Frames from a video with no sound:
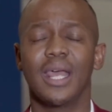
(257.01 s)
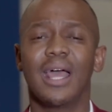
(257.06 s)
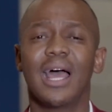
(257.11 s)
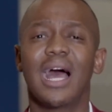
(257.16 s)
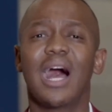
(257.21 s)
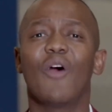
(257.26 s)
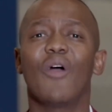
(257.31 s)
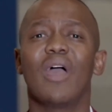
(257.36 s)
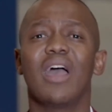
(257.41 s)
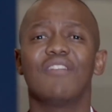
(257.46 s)

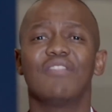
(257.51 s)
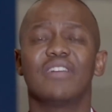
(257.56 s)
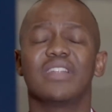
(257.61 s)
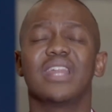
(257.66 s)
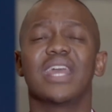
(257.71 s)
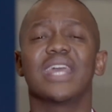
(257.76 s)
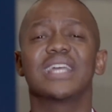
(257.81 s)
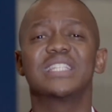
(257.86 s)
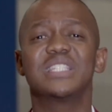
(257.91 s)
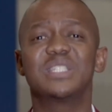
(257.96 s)
However,
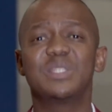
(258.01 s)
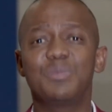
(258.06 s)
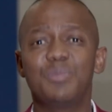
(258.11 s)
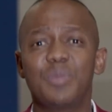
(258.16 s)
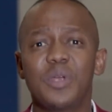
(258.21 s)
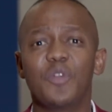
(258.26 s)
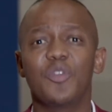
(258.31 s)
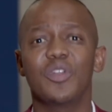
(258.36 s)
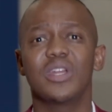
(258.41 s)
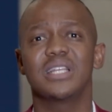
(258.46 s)
the
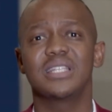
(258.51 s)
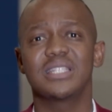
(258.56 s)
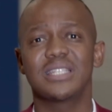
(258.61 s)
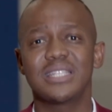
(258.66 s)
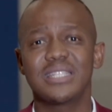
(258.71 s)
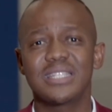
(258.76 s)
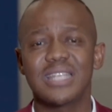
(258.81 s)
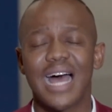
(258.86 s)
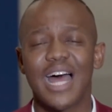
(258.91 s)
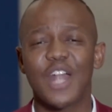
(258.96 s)

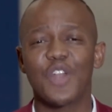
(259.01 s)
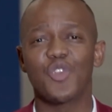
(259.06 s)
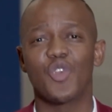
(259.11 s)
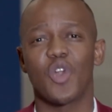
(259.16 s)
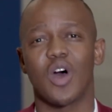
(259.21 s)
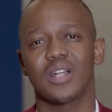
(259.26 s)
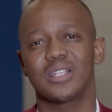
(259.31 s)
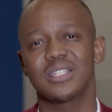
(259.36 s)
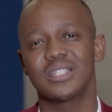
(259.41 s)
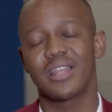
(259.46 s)
experiences are
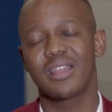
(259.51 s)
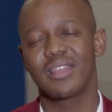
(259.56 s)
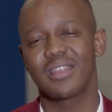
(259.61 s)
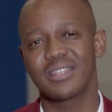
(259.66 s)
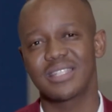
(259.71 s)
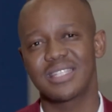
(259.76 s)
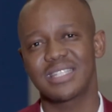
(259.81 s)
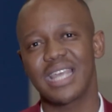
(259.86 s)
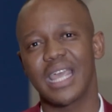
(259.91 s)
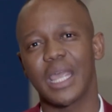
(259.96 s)
not the
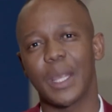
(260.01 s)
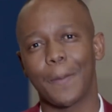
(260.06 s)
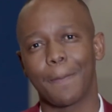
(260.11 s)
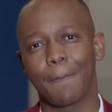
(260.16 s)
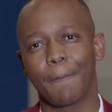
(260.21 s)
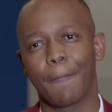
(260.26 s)
same.